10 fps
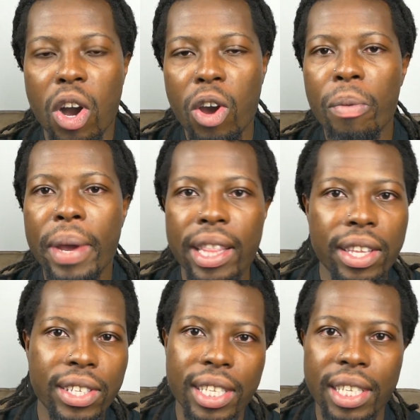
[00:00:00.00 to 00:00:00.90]
automate
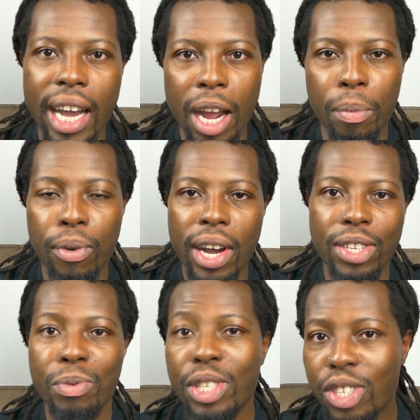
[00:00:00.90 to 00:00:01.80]
this entire
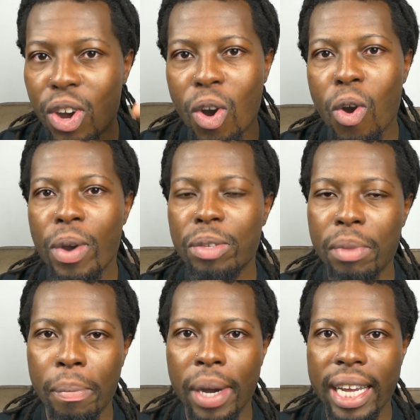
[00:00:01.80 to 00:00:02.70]
process, which is always
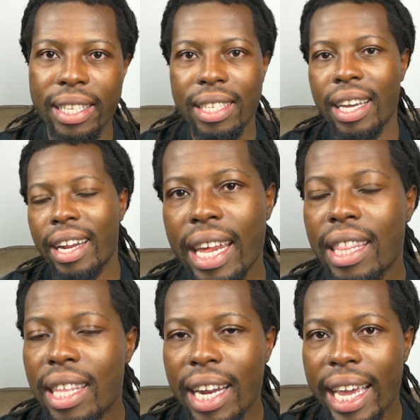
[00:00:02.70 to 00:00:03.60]
my mindset.
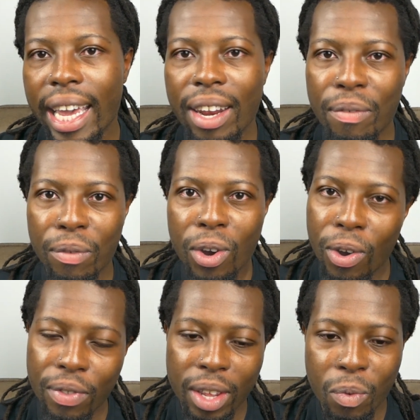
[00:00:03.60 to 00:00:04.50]
Anything I get
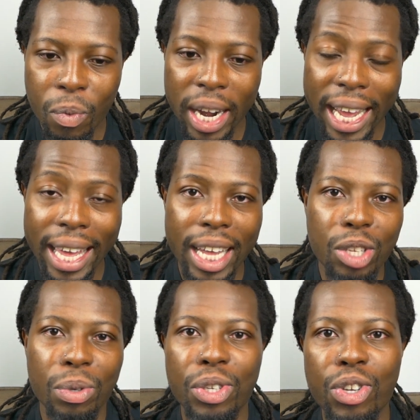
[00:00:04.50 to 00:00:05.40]
involved in, when I get
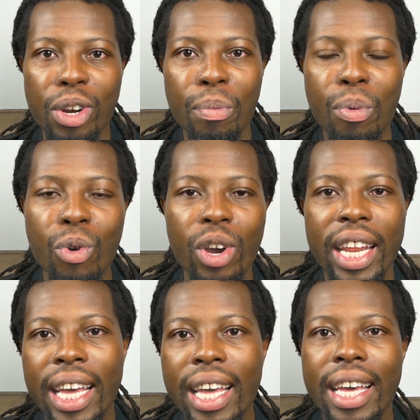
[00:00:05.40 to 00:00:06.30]
to a certain
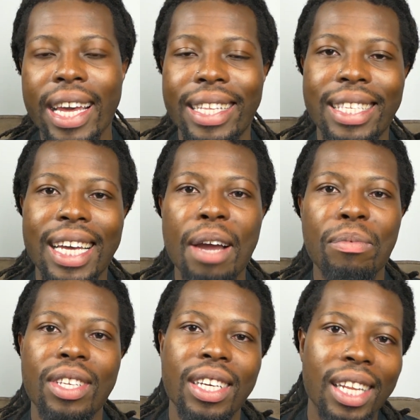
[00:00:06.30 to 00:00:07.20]
point, it's
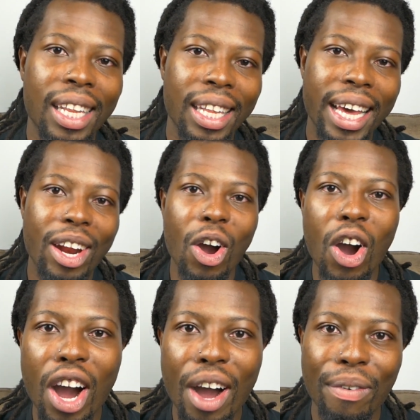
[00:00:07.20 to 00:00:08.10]
time to let
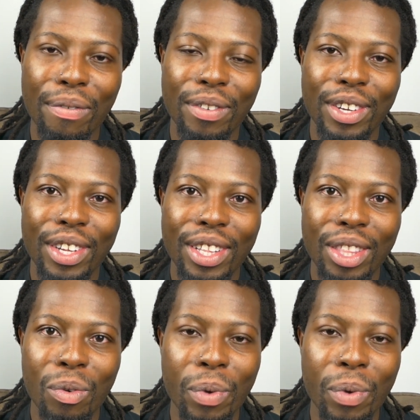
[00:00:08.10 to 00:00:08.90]
off the